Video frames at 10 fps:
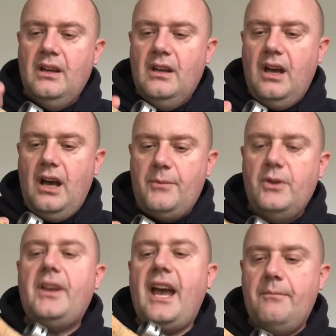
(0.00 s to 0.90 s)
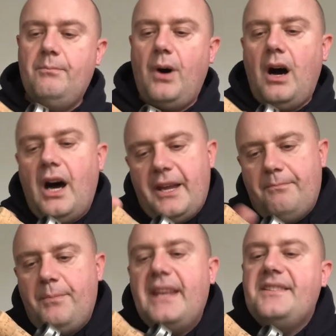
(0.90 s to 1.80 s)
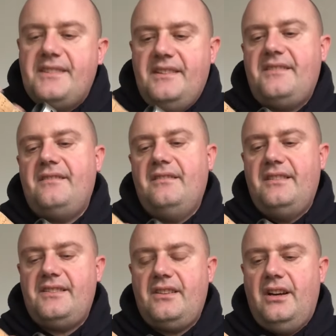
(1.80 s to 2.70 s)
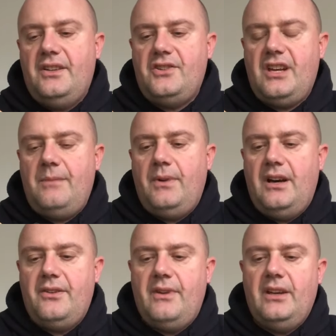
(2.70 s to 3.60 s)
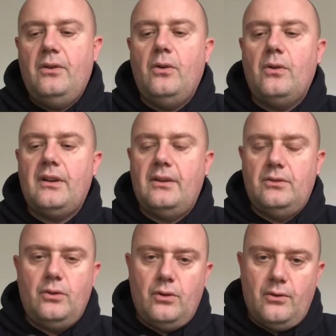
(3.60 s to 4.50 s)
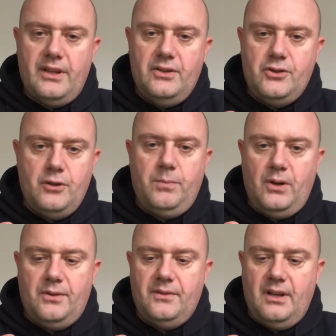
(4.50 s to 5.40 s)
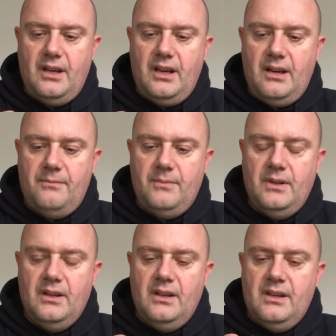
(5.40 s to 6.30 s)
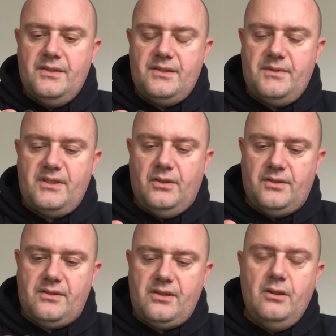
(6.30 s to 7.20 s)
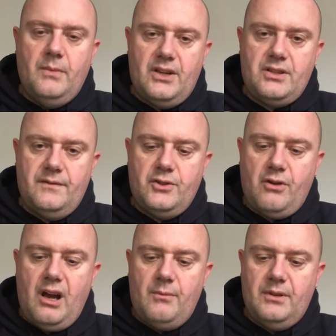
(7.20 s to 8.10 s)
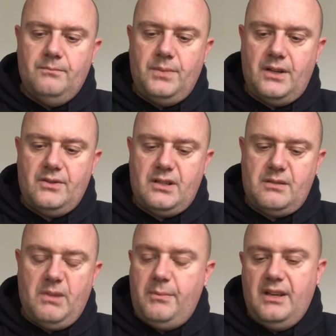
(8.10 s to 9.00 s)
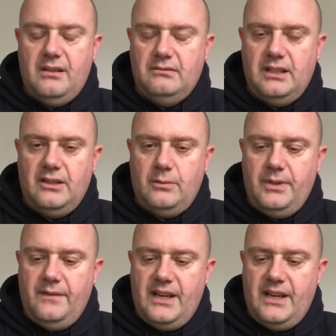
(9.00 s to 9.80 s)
You can buy pieces that are this kind of shape either in cork or in Duplon, so it's not too much of a drama, but just maybe a little bit of extra